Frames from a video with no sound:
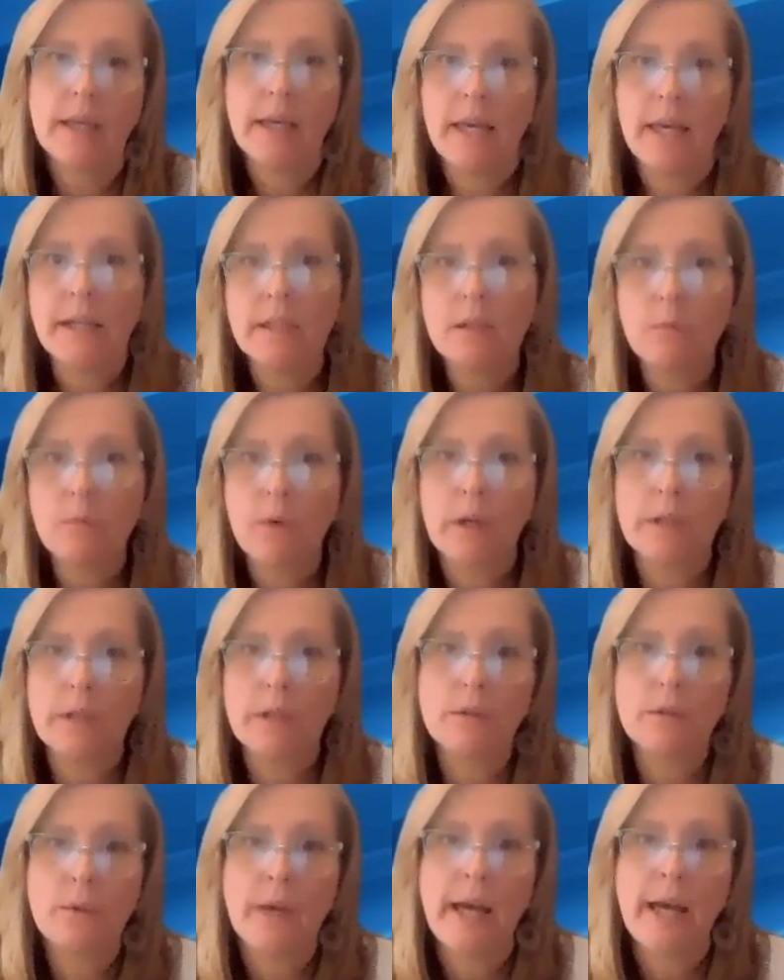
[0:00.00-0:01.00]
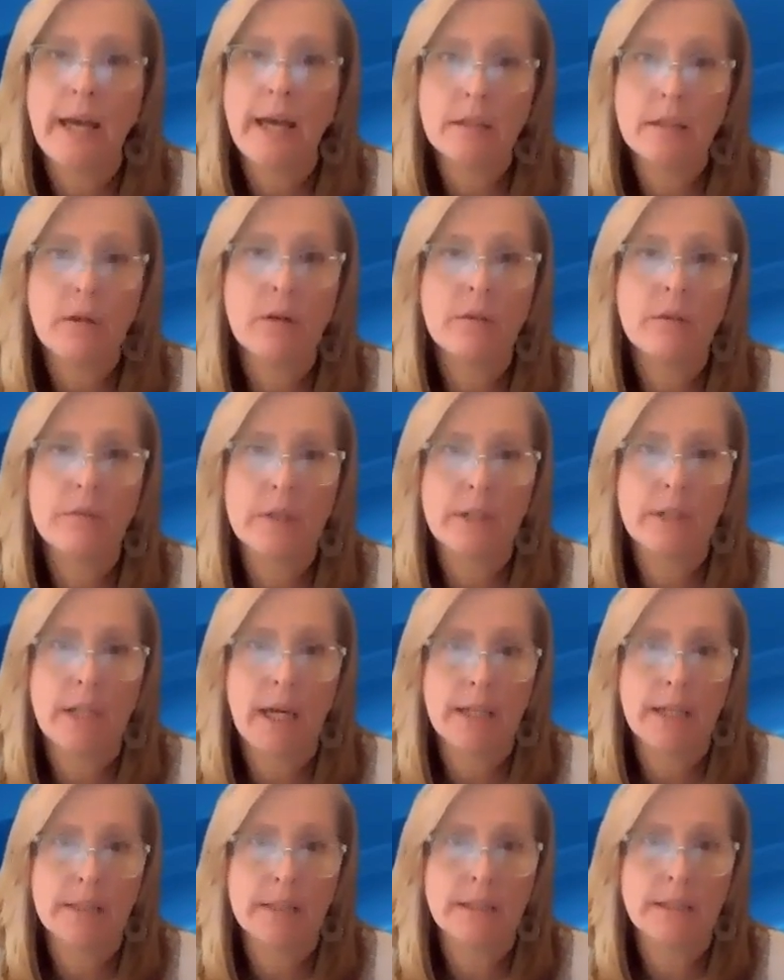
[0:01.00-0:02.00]
anyone who had
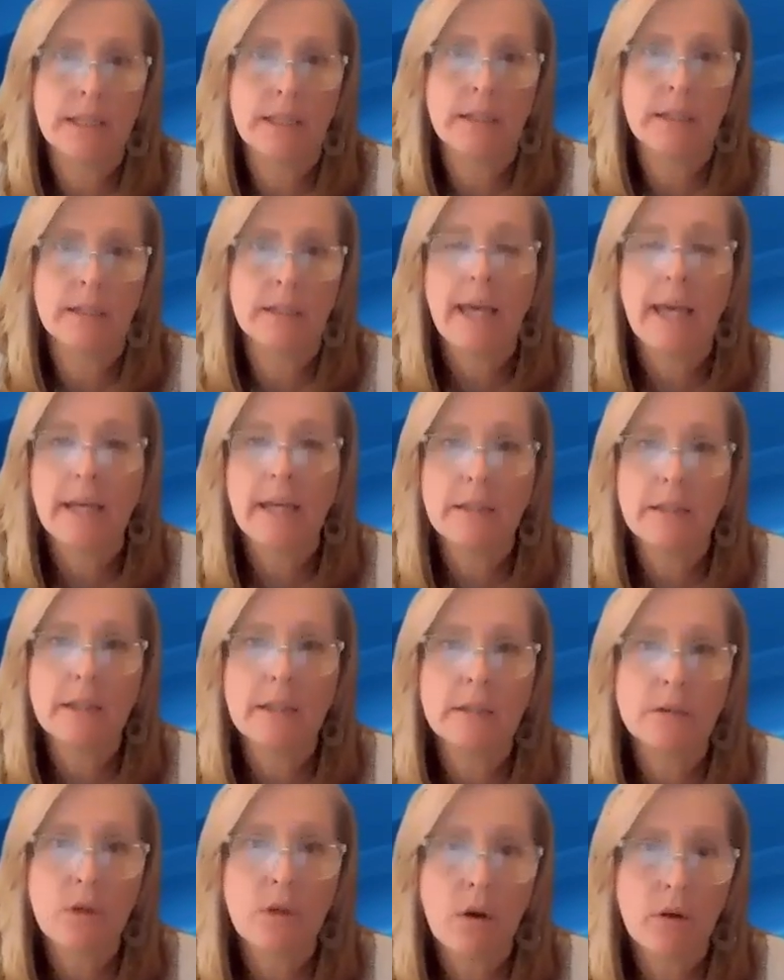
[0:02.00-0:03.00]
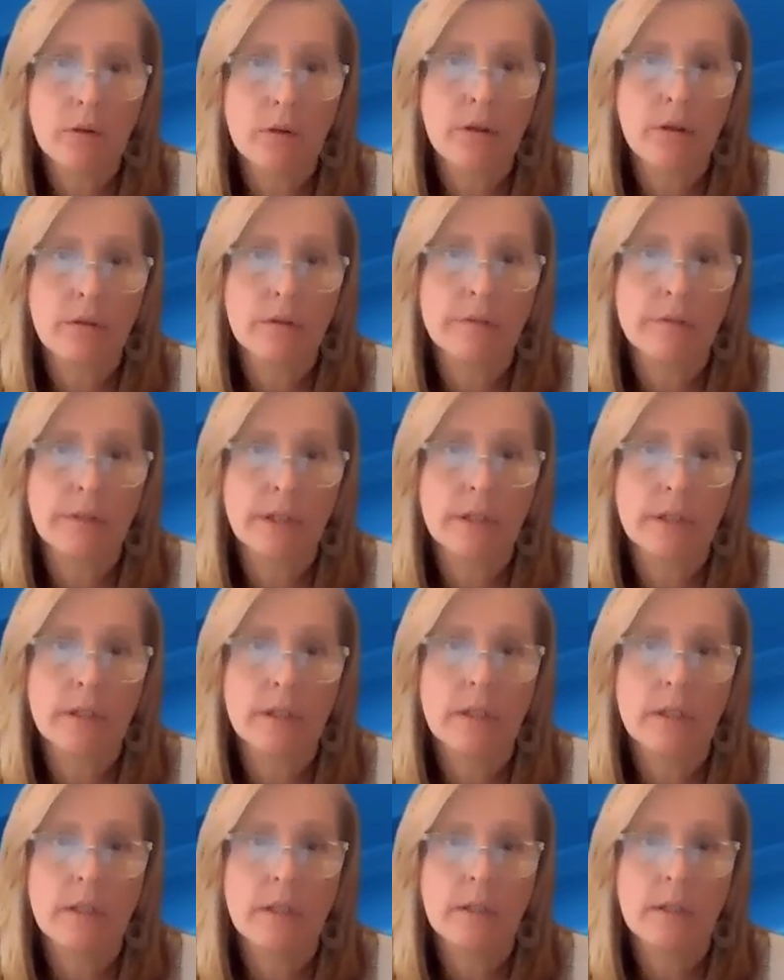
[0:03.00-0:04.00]
COVID-19 can get long COVID,
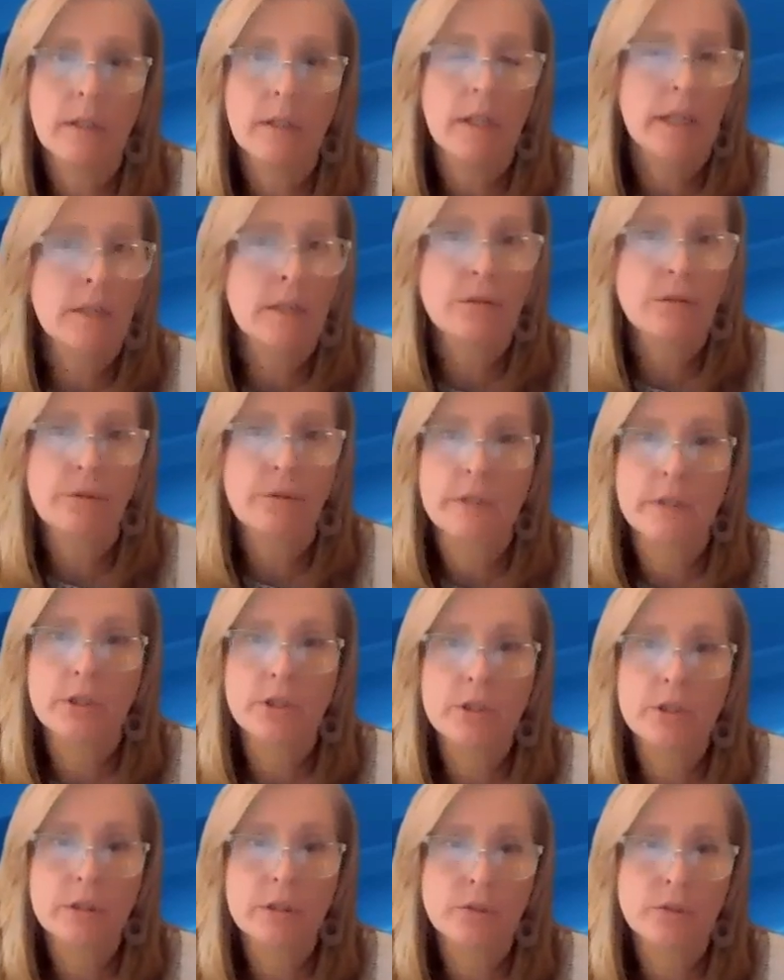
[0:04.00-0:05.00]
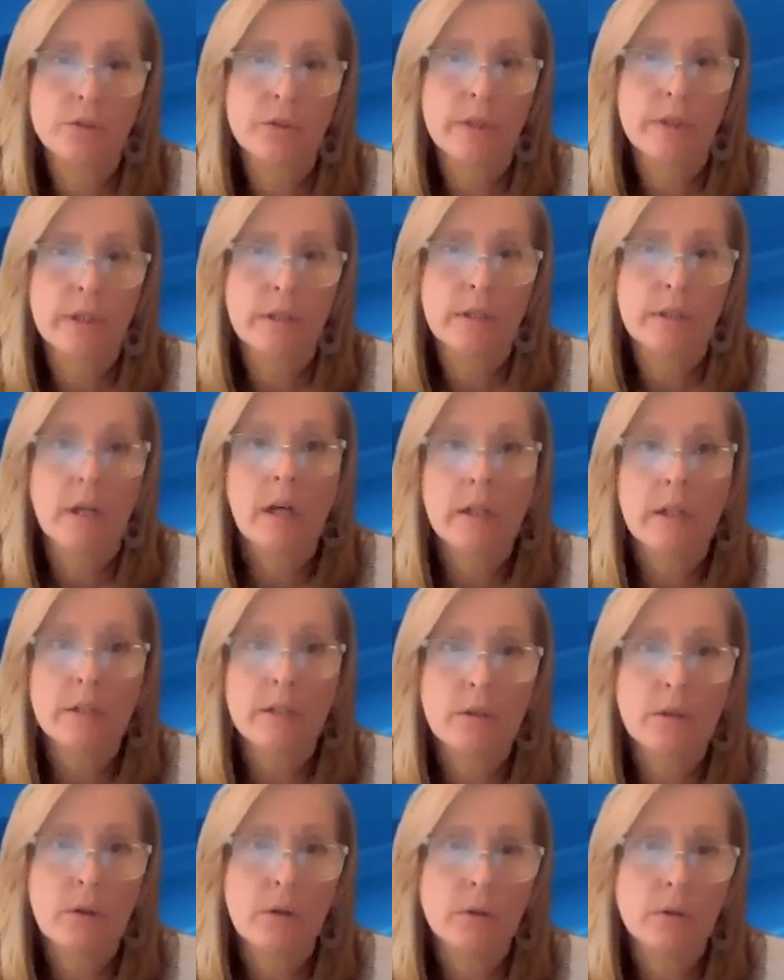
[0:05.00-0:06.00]
including children, young
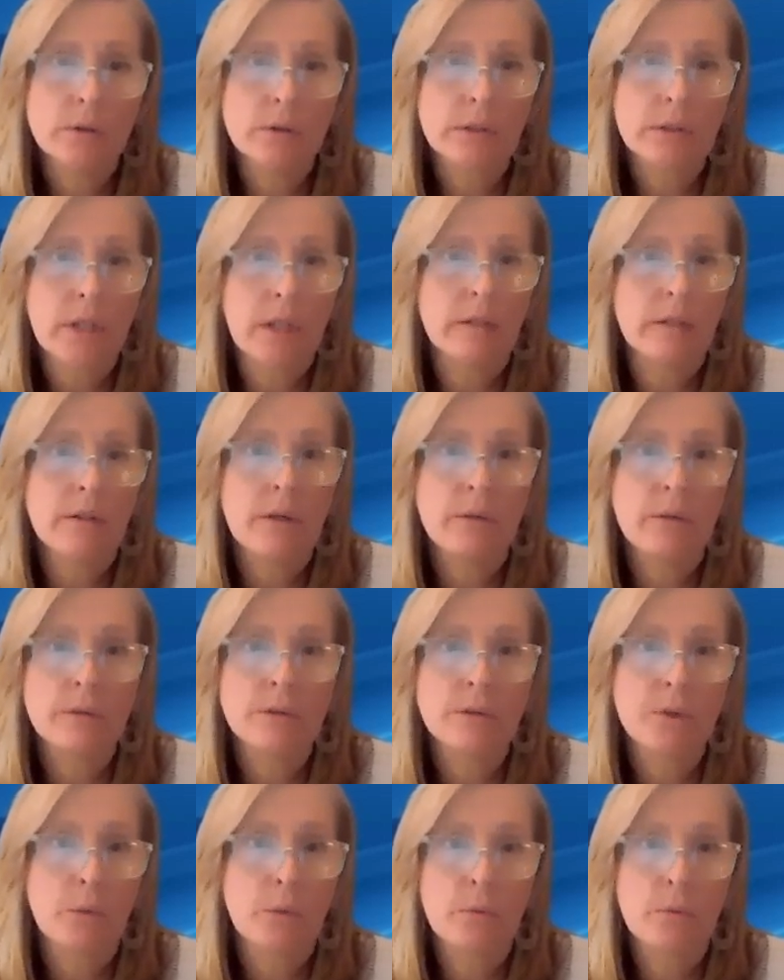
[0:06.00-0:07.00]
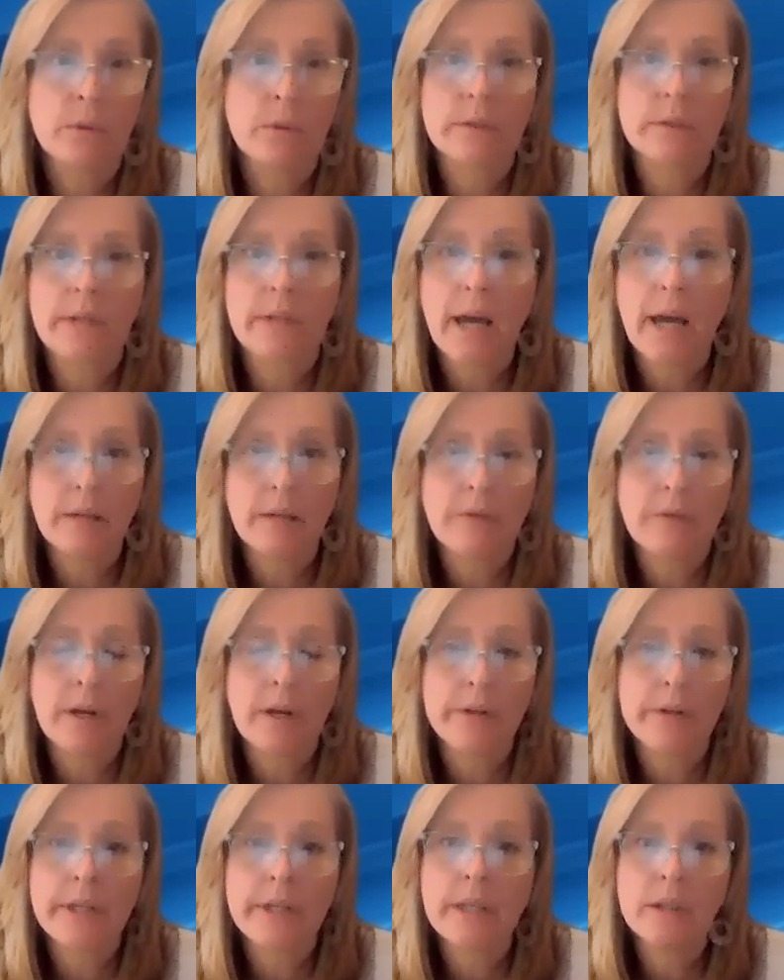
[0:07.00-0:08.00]
adults, and those who were not
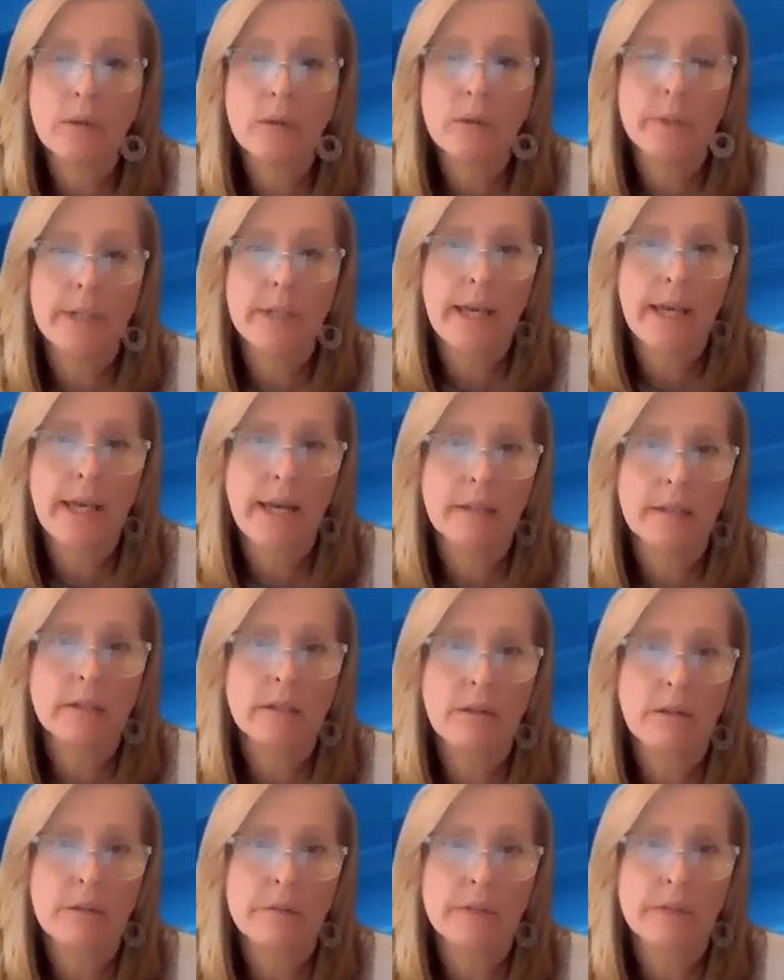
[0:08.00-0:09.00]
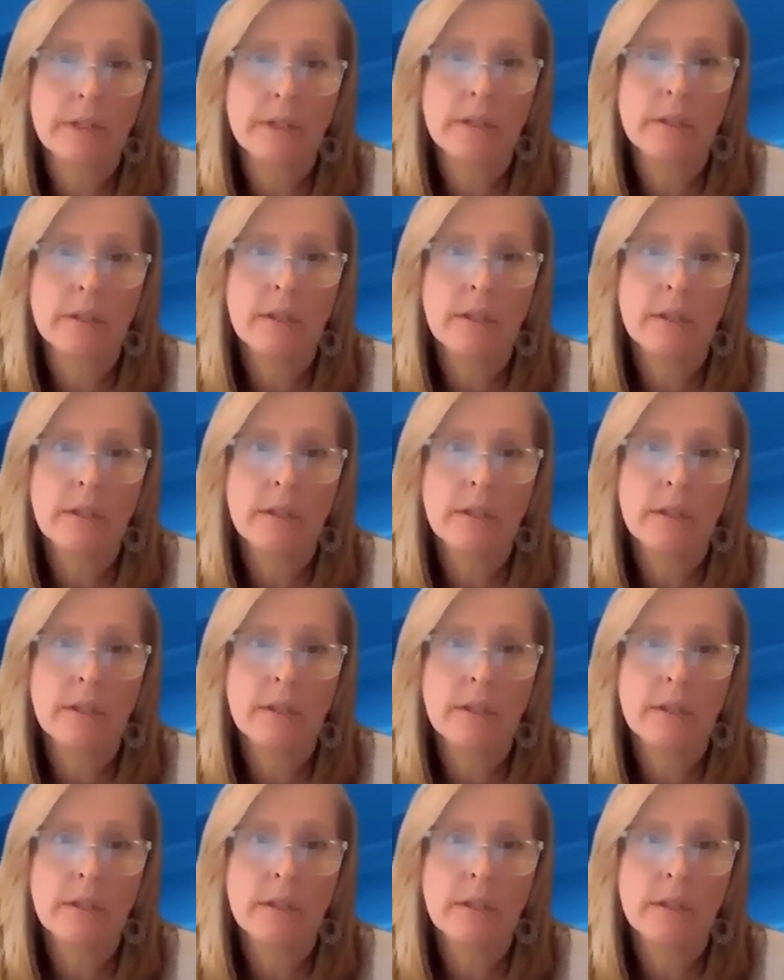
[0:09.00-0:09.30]
very ill when they had COVID.